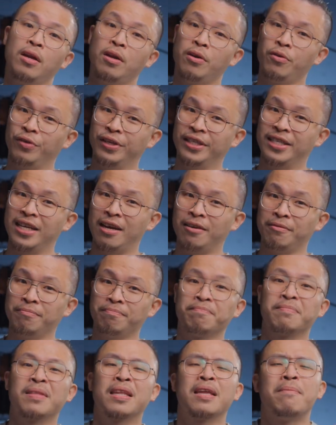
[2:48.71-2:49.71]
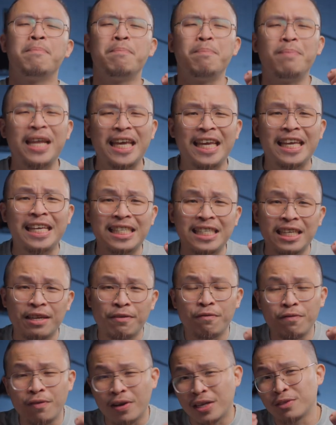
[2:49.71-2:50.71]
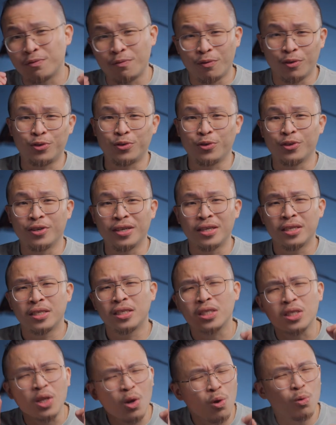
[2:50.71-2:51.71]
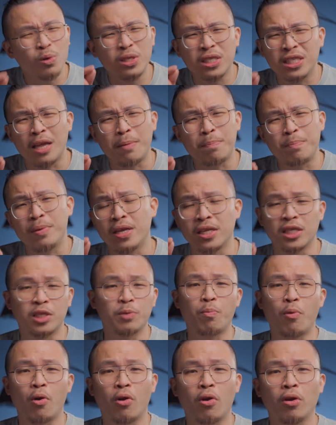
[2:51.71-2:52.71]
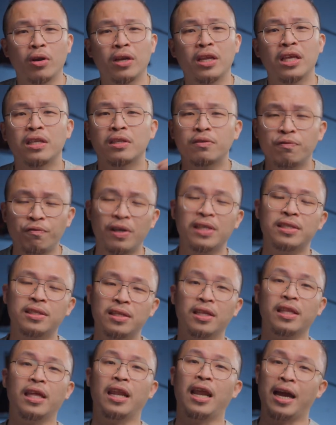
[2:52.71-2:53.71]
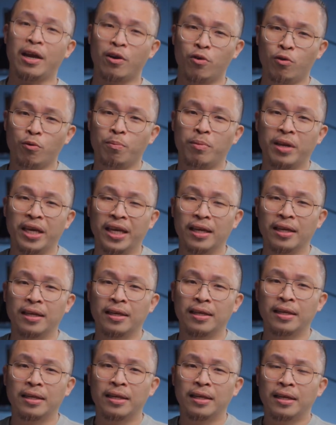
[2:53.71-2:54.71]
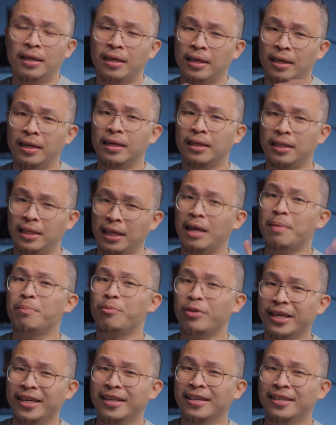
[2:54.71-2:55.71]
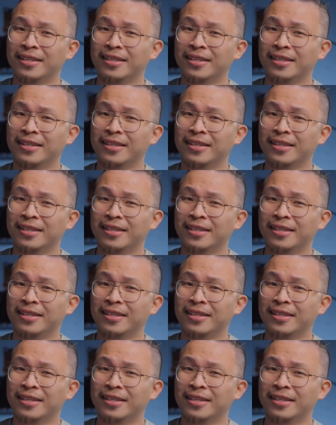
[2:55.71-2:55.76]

Result? Blazing fast for sure. So snappy and spot on, it's faster than I could blink. Did I blink?